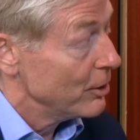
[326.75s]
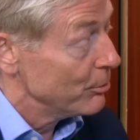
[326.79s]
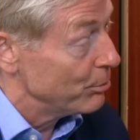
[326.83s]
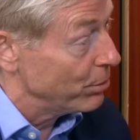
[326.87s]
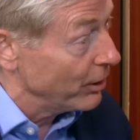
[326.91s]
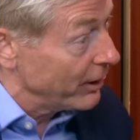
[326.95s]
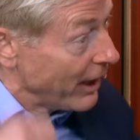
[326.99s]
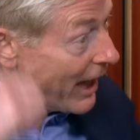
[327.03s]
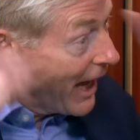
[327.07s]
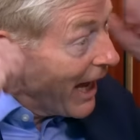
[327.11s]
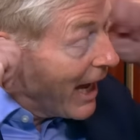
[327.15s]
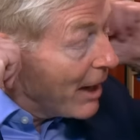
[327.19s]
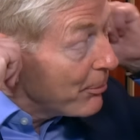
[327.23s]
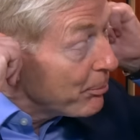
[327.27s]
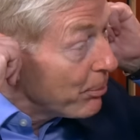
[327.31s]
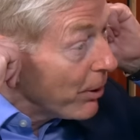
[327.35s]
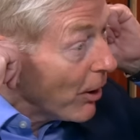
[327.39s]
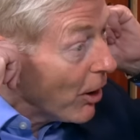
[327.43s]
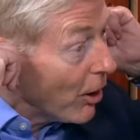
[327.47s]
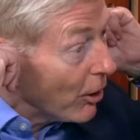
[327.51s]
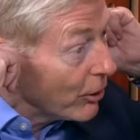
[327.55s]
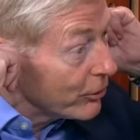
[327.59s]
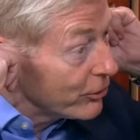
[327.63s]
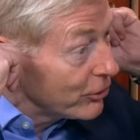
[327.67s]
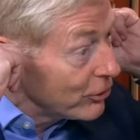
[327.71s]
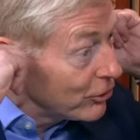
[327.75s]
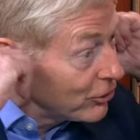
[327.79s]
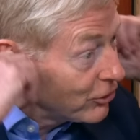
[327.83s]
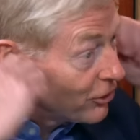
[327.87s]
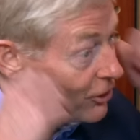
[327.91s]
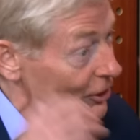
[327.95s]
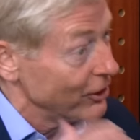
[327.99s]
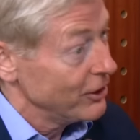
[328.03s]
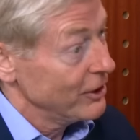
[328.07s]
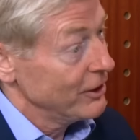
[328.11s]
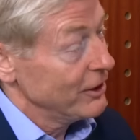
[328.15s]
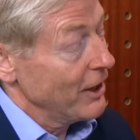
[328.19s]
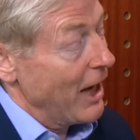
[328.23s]
but AirPods,
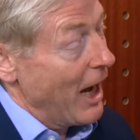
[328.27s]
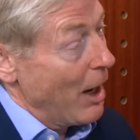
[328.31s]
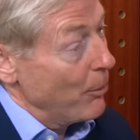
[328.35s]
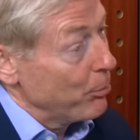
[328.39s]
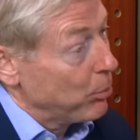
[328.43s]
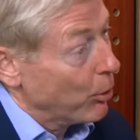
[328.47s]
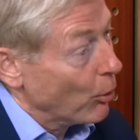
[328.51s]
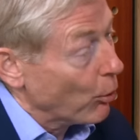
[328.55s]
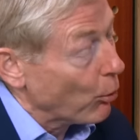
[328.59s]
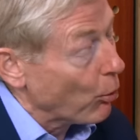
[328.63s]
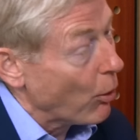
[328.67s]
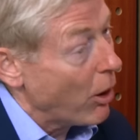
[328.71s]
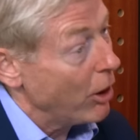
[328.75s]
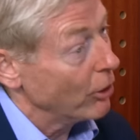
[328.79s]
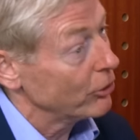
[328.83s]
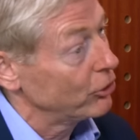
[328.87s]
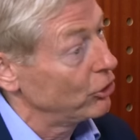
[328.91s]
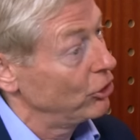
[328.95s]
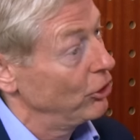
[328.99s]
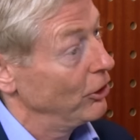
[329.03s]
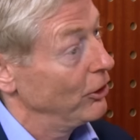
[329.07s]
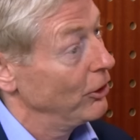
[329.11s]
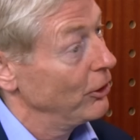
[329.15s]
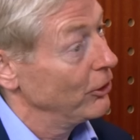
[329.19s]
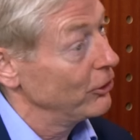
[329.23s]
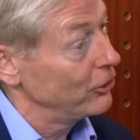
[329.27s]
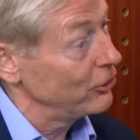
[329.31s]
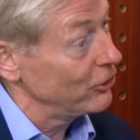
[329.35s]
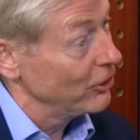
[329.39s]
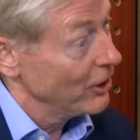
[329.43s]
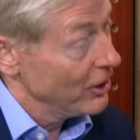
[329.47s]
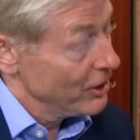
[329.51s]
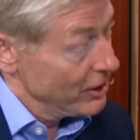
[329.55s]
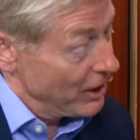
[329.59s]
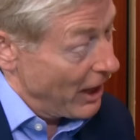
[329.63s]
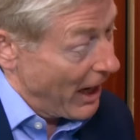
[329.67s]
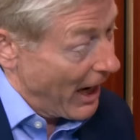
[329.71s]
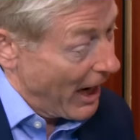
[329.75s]
Apple Watches,
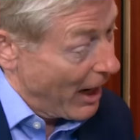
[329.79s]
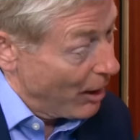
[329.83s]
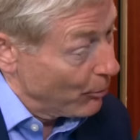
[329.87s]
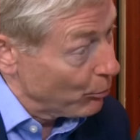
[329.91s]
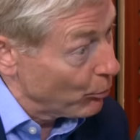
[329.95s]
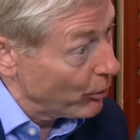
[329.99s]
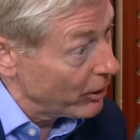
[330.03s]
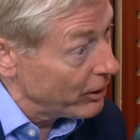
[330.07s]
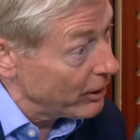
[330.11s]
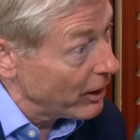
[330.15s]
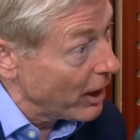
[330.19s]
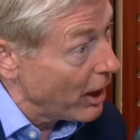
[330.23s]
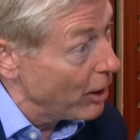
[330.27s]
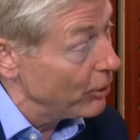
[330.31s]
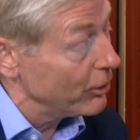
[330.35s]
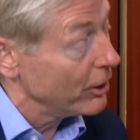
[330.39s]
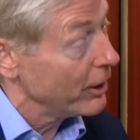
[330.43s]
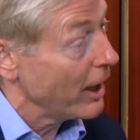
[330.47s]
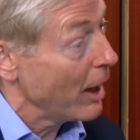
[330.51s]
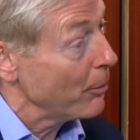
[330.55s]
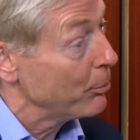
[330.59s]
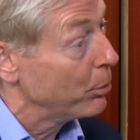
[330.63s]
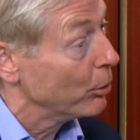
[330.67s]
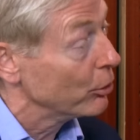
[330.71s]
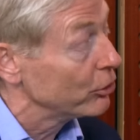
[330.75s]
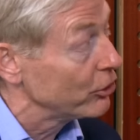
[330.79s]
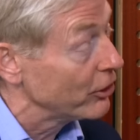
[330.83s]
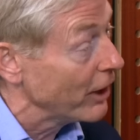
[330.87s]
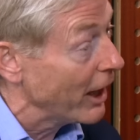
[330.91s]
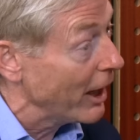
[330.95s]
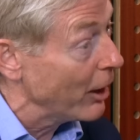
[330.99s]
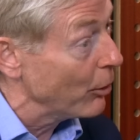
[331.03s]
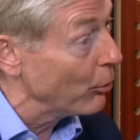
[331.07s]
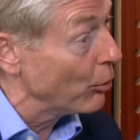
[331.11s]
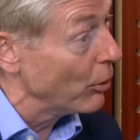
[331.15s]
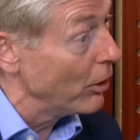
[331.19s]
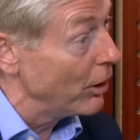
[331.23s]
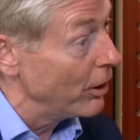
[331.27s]
and we know that Apple's
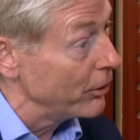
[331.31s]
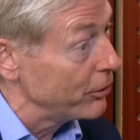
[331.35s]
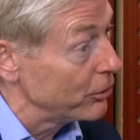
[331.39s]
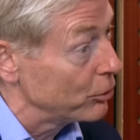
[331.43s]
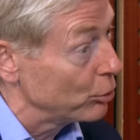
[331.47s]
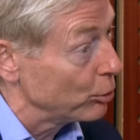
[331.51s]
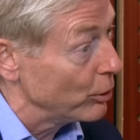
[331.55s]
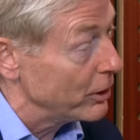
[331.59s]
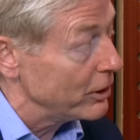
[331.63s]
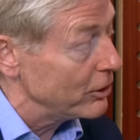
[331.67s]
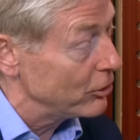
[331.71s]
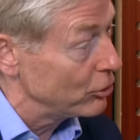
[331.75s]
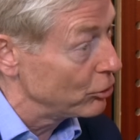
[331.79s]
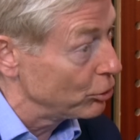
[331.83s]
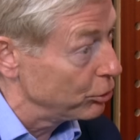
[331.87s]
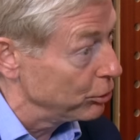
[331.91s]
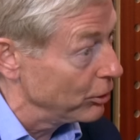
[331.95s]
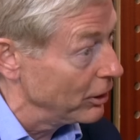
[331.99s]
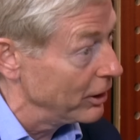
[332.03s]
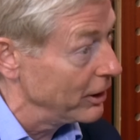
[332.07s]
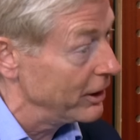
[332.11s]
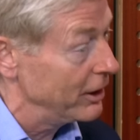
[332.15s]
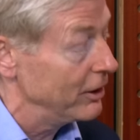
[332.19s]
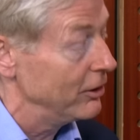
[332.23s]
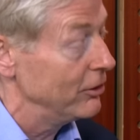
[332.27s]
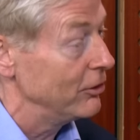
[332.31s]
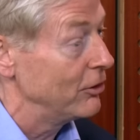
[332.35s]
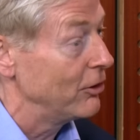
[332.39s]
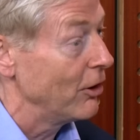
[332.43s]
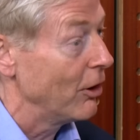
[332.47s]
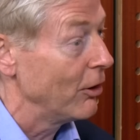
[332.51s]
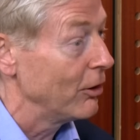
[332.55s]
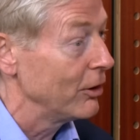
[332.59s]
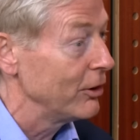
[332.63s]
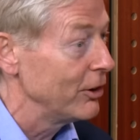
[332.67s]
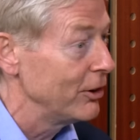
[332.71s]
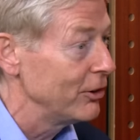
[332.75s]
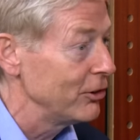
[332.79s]
now worth $3 trillion,
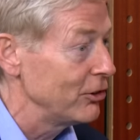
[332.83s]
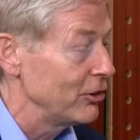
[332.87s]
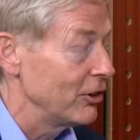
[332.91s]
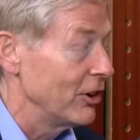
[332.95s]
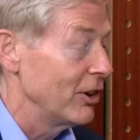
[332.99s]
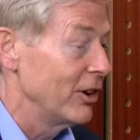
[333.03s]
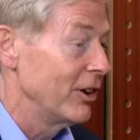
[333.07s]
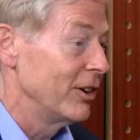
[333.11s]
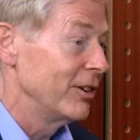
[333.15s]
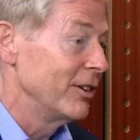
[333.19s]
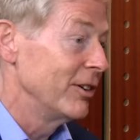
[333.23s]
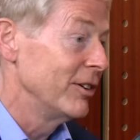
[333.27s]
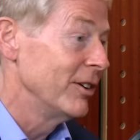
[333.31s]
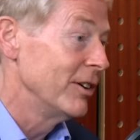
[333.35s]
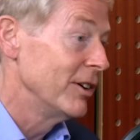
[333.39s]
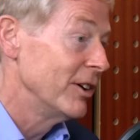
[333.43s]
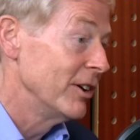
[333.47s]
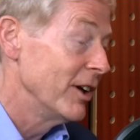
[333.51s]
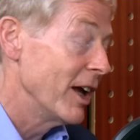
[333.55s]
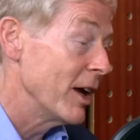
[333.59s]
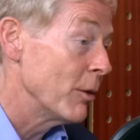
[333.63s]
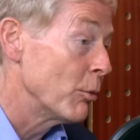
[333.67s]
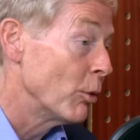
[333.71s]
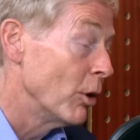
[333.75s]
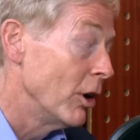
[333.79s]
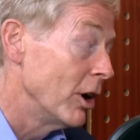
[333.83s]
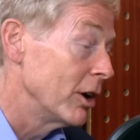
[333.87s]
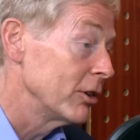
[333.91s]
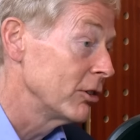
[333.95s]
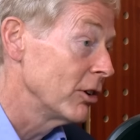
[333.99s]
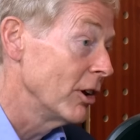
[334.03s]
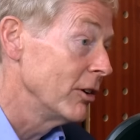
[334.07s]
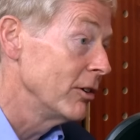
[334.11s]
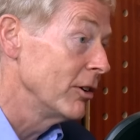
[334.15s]
and it worked